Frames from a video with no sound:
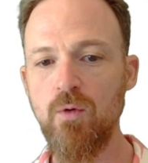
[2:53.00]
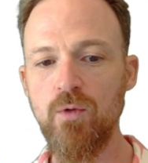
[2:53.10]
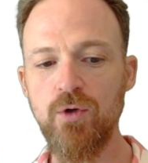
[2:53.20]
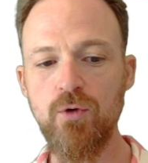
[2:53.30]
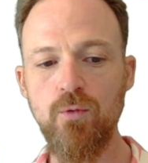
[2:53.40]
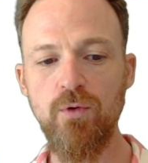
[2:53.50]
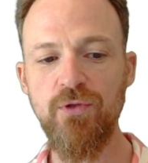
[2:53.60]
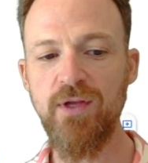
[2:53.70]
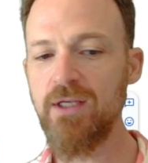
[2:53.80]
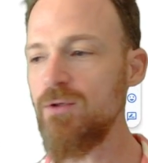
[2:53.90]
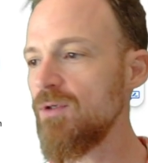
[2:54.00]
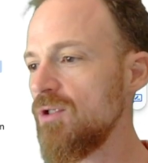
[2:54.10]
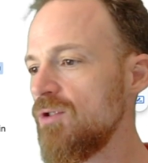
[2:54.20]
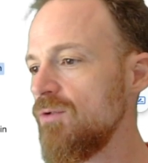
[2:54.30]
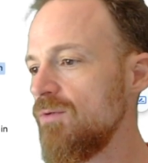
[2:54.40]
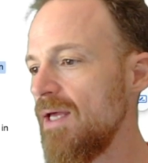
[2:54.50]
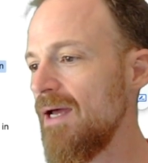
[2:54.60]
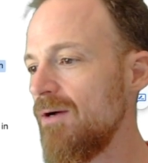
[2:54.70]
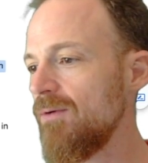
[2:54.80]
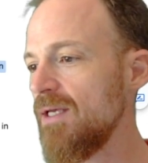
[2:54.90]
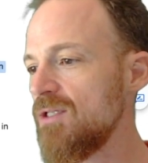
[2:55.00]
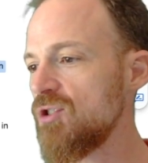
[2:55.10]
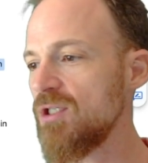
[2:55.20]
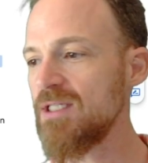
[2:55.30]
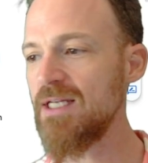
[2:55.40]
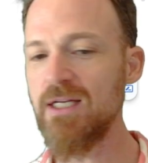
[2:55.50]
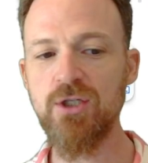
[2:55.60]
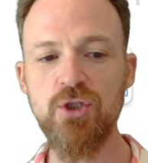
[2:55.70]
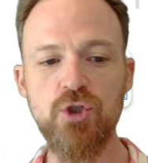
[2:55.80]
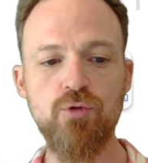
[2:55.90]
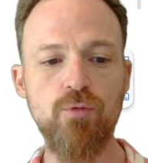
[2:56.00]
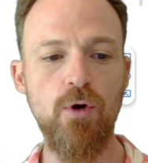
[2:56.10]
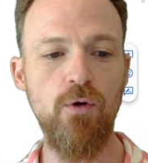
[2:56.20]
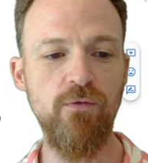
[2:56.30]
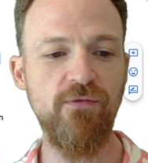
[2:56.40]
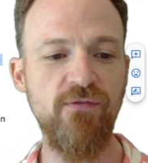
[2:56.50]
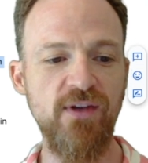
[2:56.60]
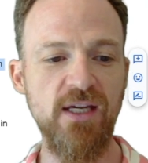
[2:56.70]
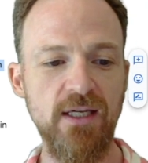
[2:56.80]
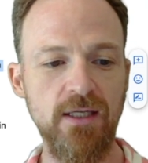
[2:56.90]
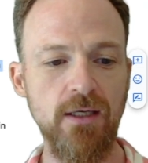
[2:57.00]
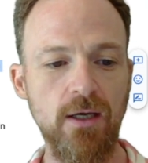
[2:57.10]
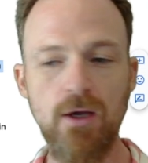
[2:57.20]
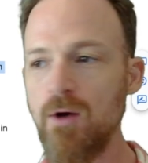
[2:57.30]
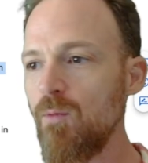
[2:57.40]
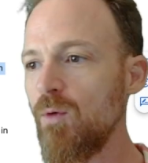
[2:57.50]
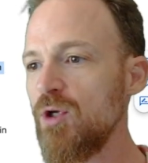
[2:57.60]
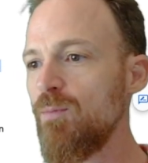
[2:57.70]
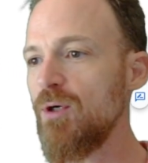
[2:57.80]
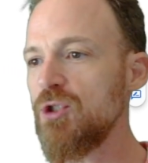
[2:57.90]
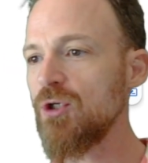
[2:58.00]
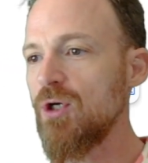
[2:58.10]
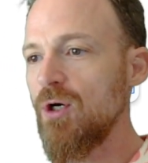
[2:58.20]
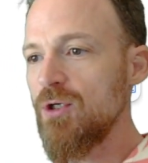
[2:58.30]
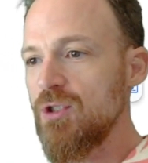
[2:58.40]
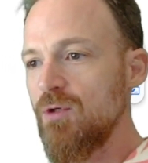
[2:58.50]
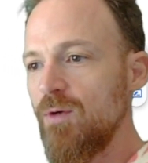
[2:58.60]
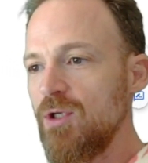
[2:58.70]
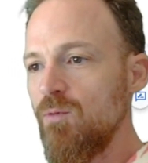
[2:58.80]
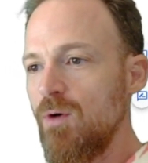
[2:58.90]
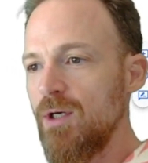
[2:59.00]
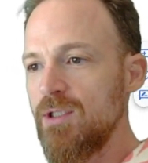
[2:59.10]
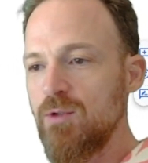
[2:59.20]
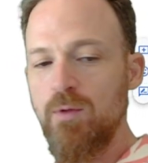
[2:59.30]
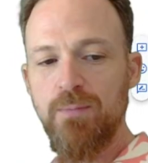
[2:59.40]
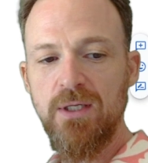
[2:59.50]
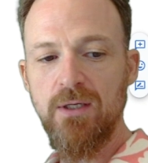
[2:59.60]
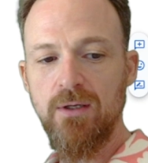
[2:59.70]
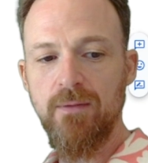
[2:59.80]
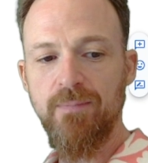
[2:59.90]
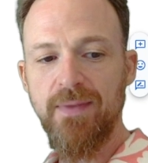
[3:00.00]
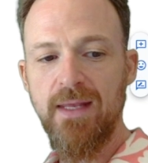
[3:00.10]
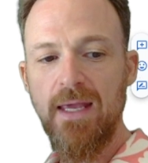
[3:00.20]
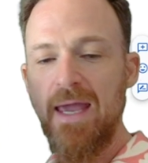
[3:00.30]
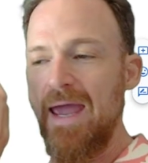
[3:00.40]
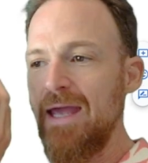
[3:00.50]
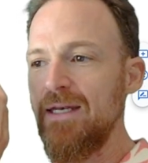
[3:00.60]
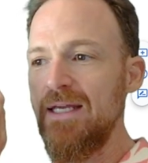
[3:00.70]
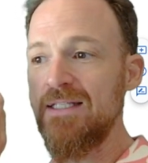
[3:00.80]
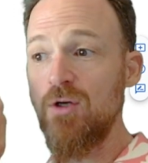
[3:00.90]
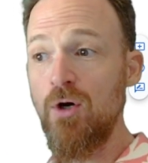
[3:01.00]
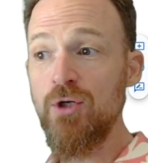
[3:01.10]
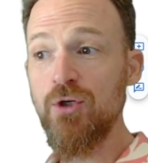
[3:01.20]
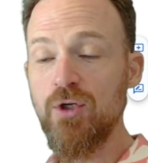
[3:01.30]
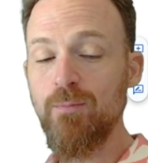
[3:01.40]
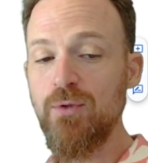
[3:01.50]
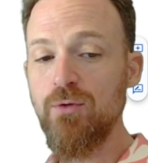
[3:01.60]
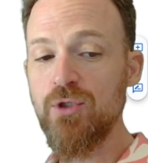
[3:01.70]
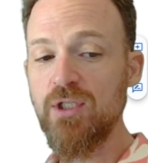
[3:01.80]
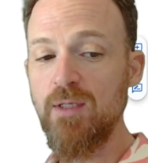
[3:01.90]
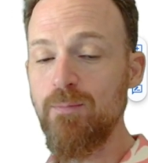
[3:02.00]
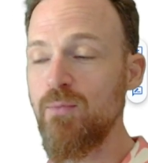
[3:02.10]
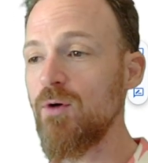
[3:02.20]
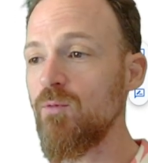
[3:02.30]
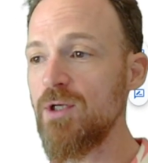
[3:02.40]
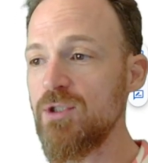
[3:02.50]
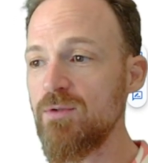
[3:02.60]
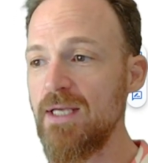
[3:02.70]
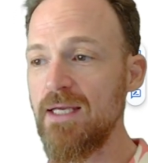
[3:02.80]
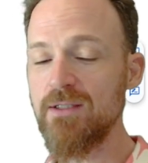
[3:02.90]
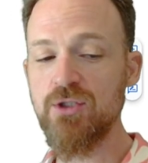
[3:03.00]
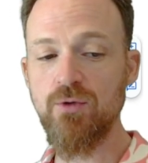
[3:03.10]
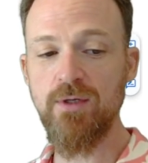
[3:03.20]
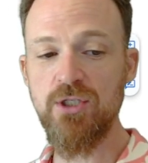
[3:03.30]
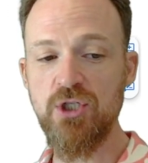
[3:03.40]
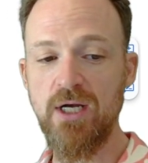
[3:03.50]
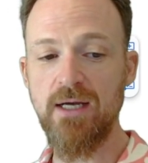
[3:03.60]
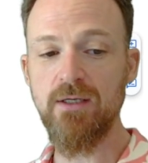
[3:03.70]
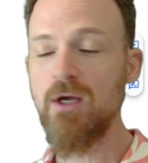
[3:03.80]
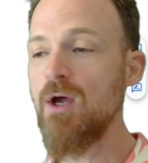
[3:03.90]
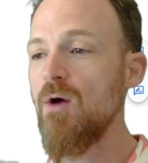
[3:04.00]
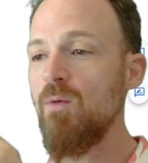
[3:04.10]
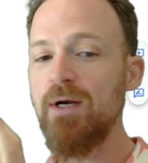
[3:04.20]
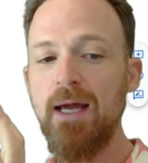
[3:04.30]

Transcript: the cool thing you can do now is just hit Control V, where you put your cursor where you want it to appear, and it's on your computer's clipboard once you take the screenshot. When I